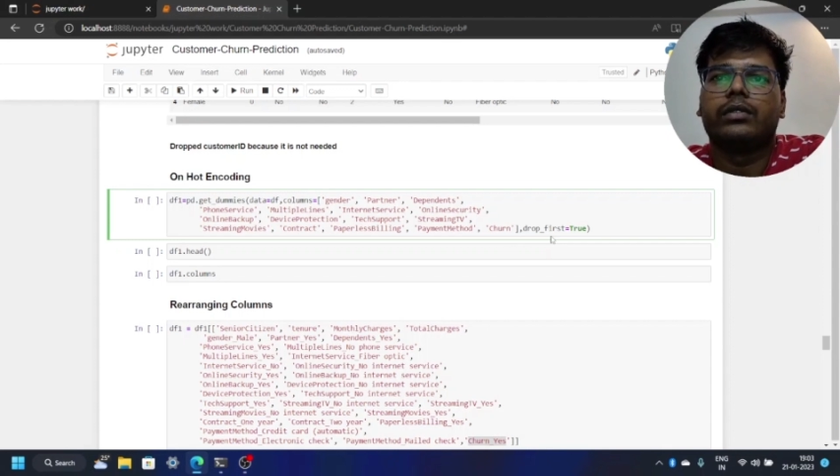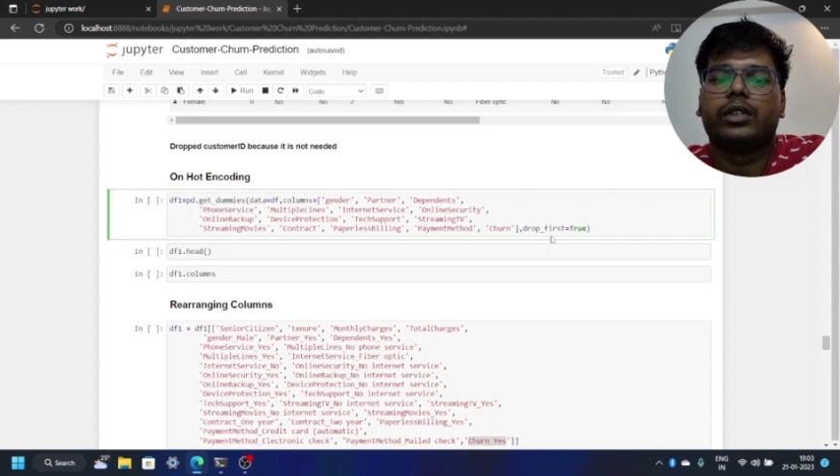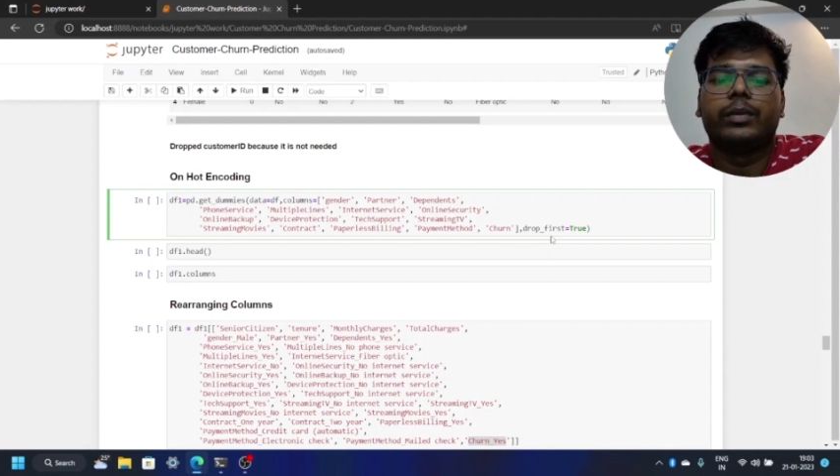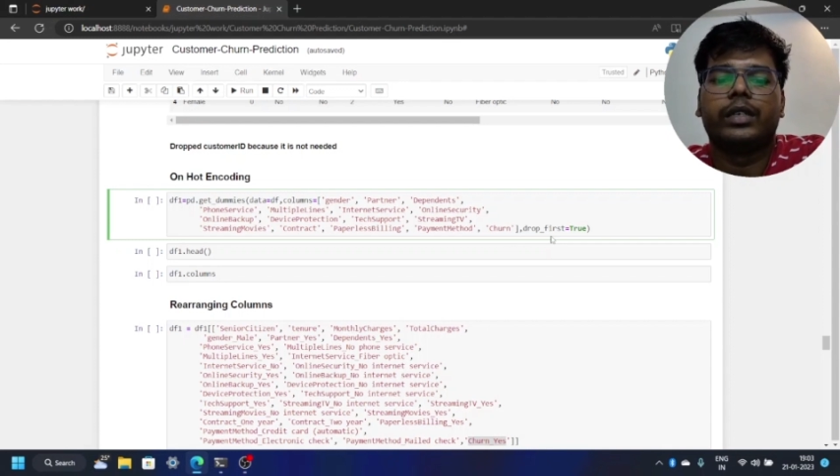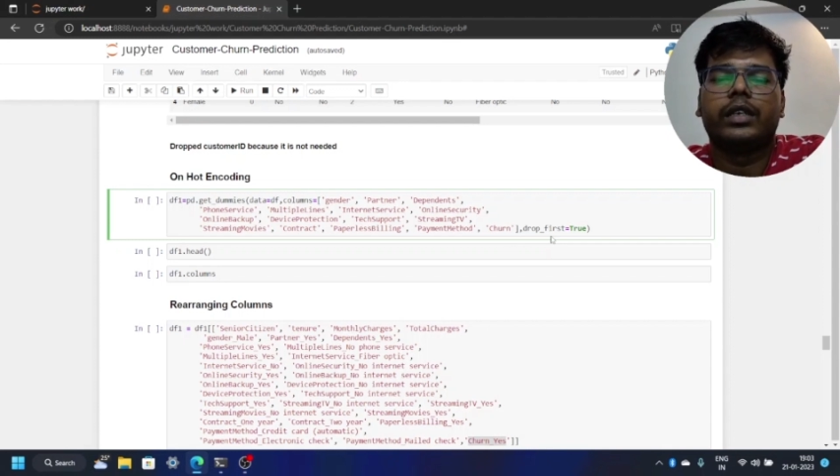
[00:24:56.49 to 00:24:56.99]

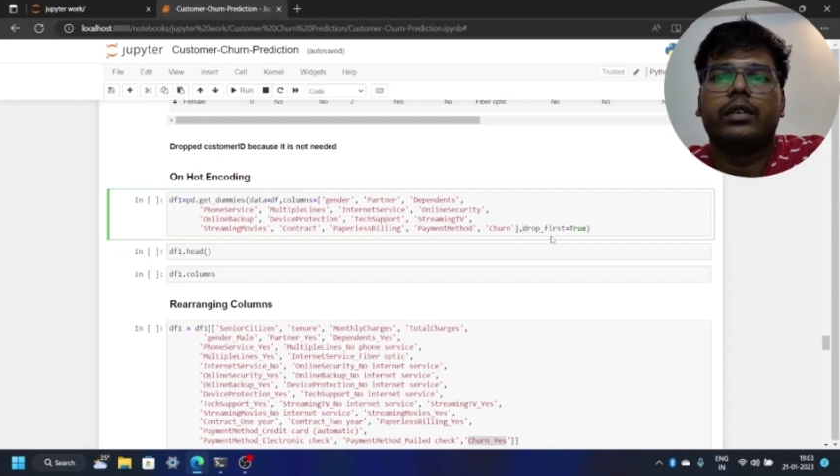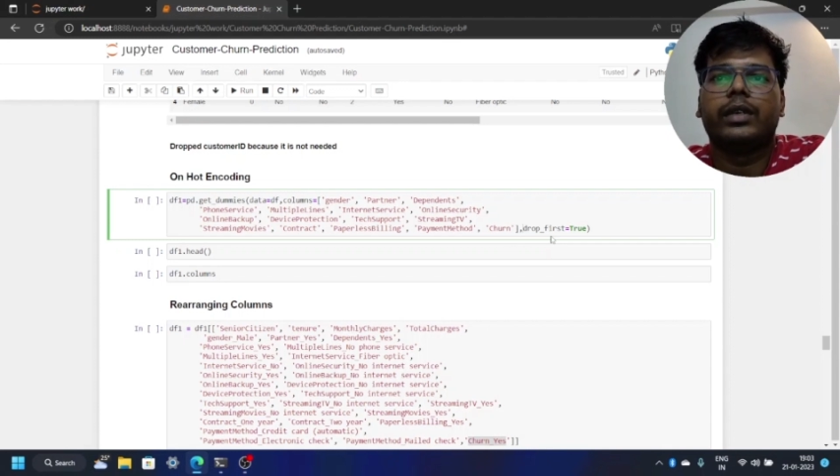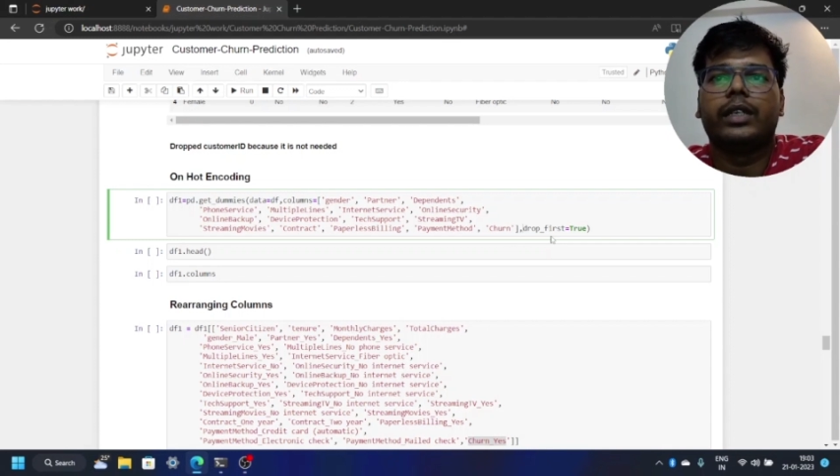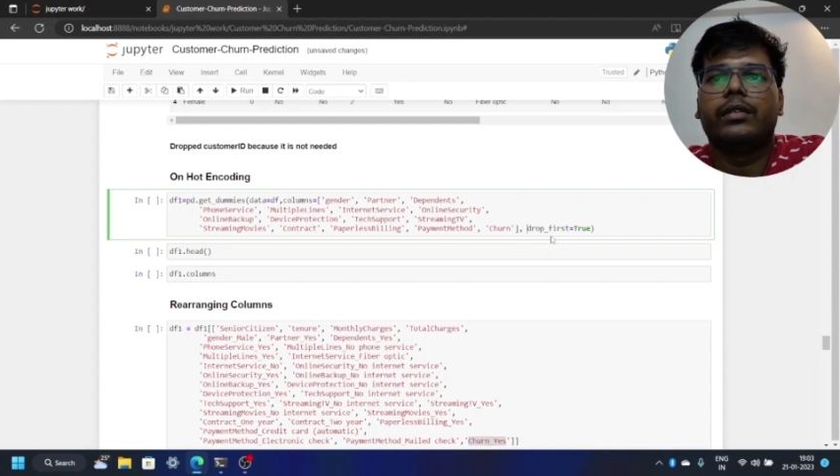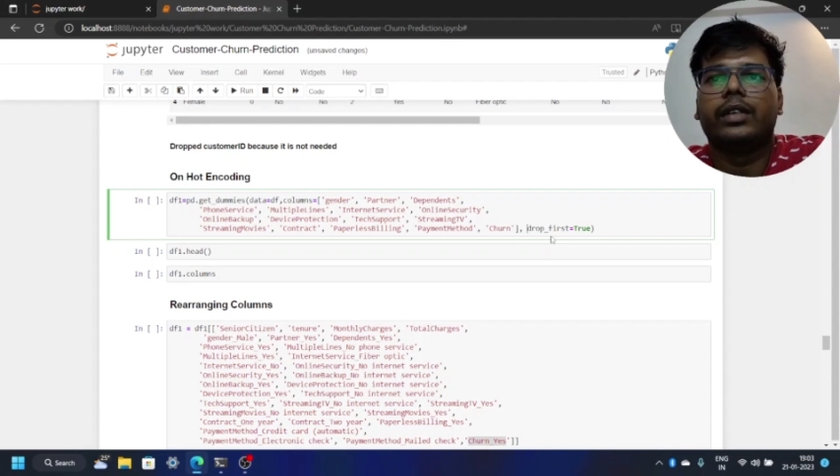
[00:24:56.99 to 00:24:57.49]
numerical
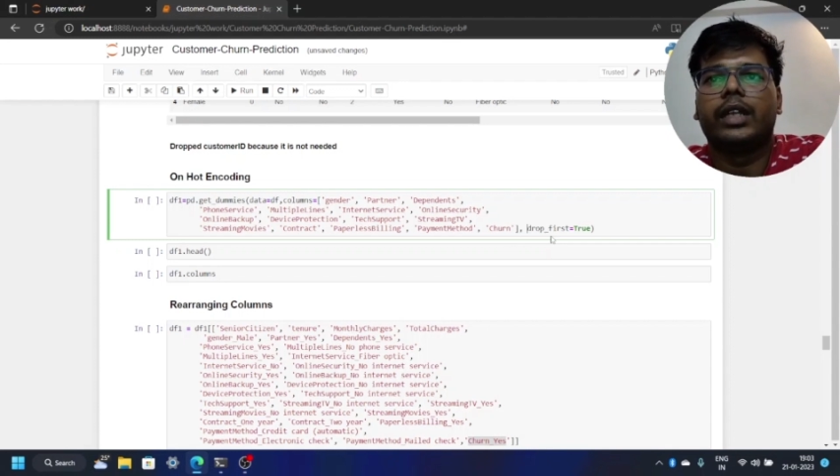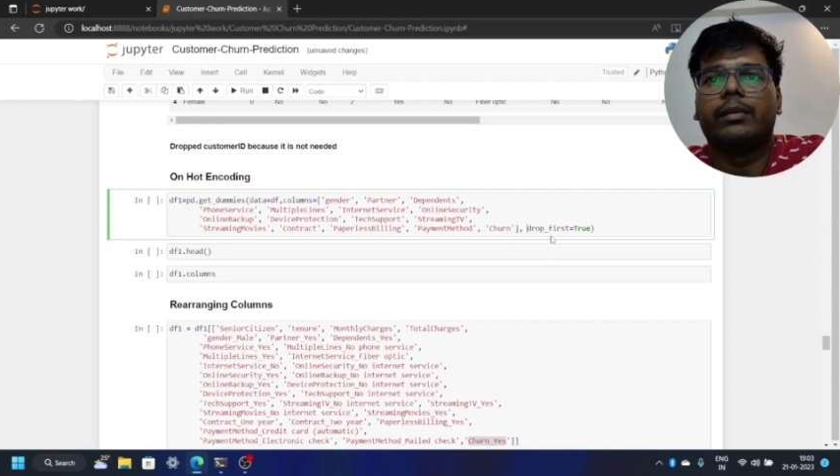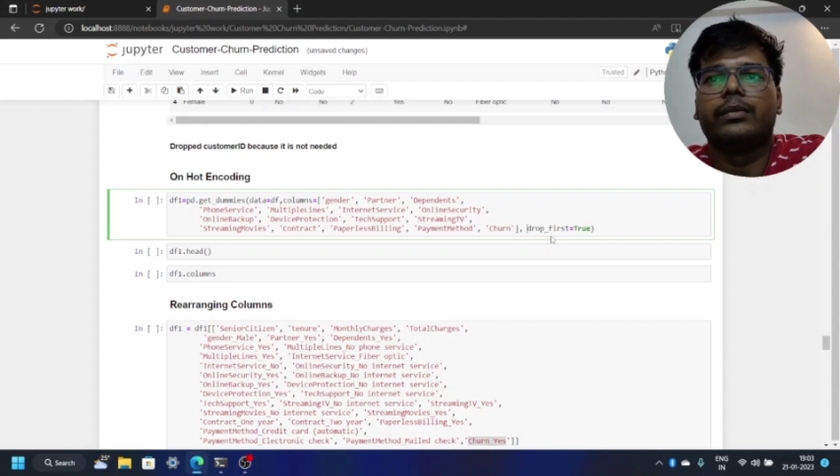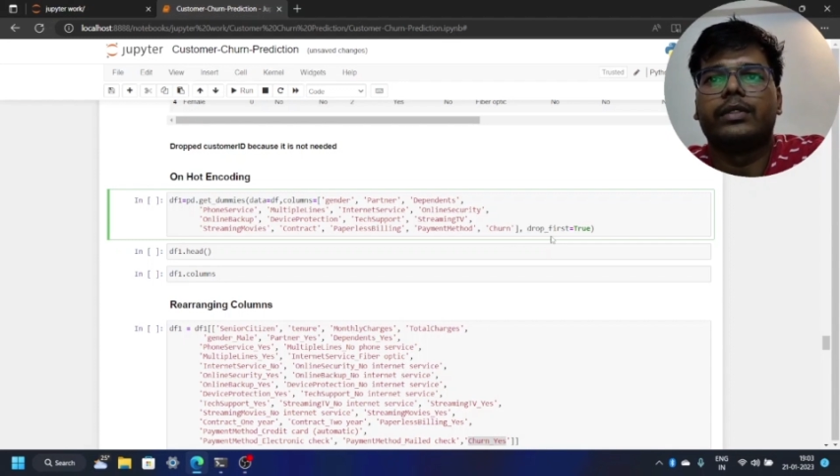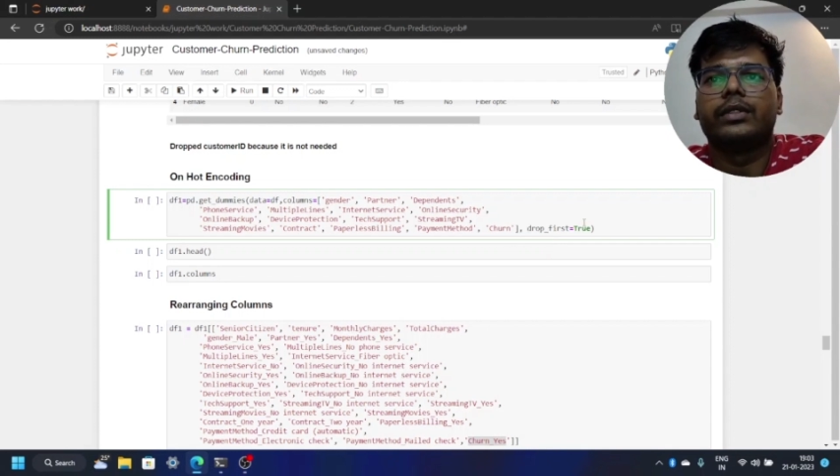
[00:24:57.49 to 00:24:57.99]
variable
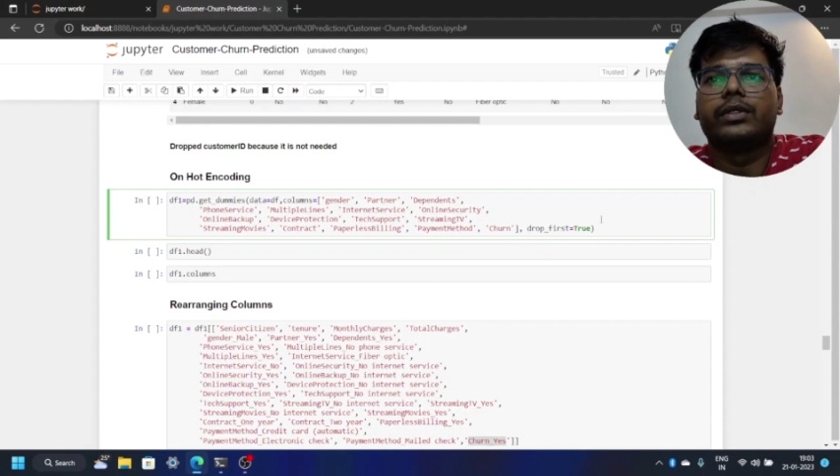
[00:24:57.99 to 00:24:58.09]
name.